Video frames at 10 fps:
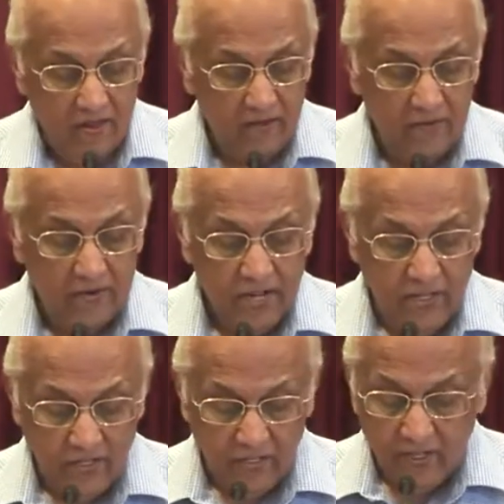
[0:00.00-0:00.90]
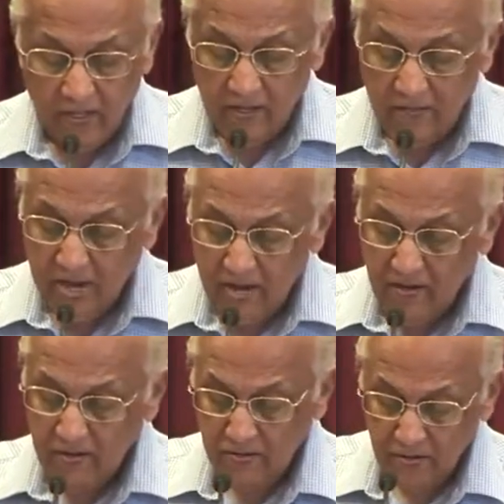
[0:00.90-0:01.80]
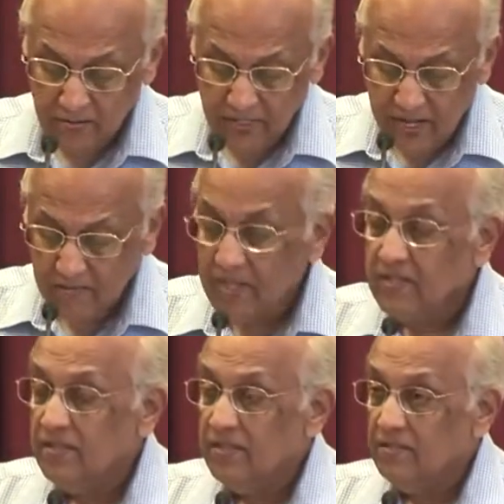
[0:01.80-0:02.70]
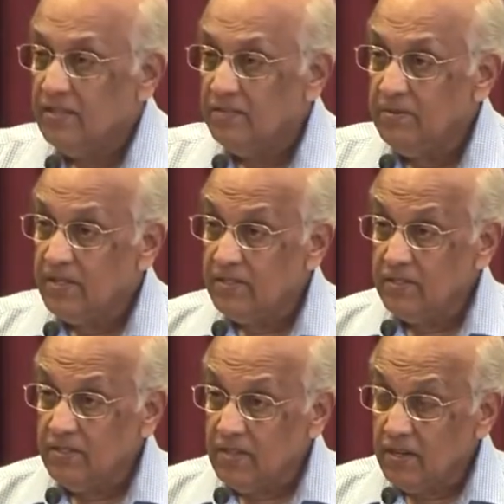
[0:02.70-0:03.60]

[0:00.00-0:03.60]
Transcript: And if a righteous, godly man goes with that message to these places,